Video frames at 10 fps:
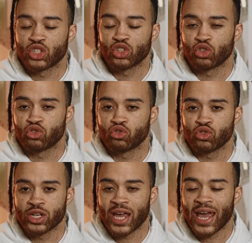It's the
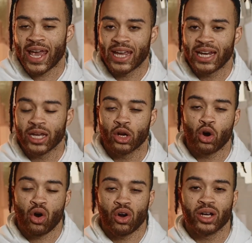
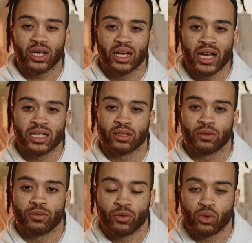creating,
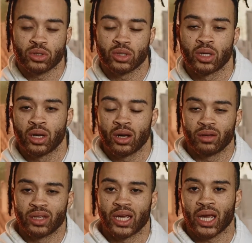organizing force
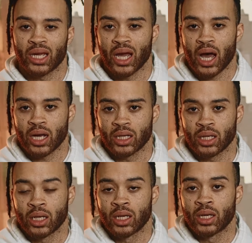of the
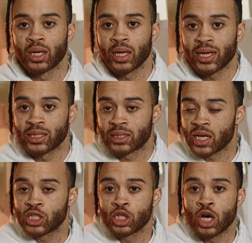chaotic.
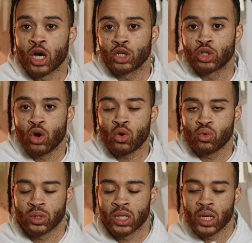It takes the
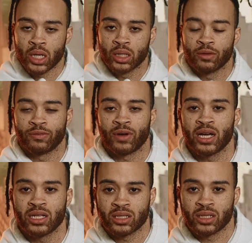unknown and it
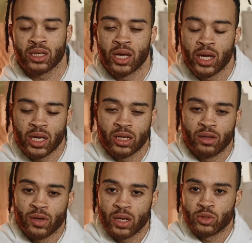defines it
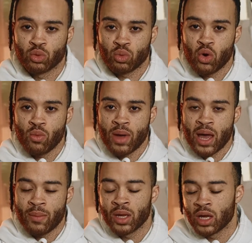and it develops a
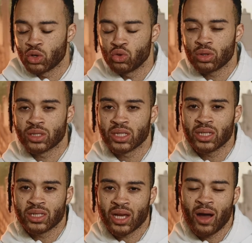roadmap. And you can
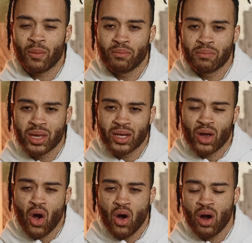see this how
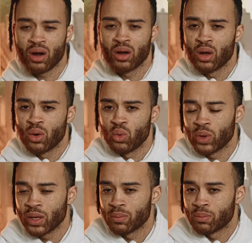men are.
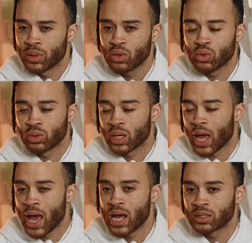We
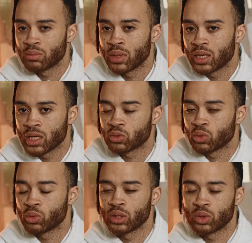build. As men,
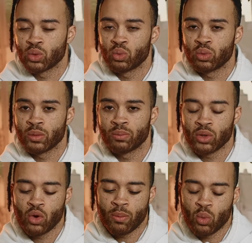that's what we do. We
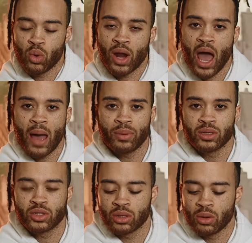build. But what
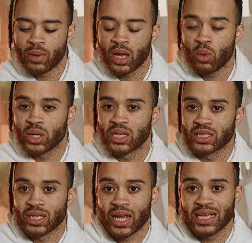happens to a man when
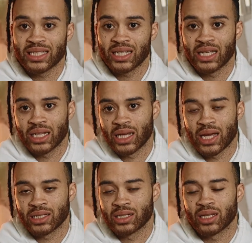he's lazy and
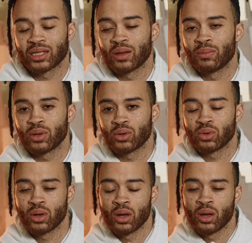he has nothing to
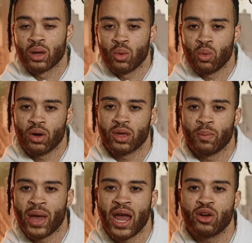build? Well,
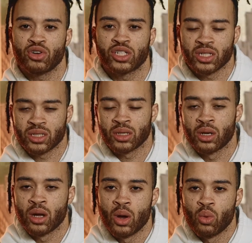he
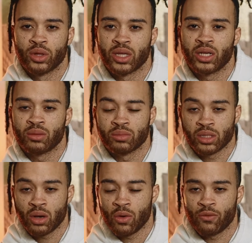perishes within
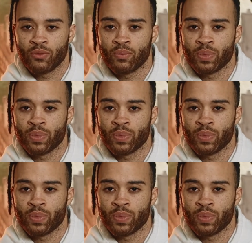himself.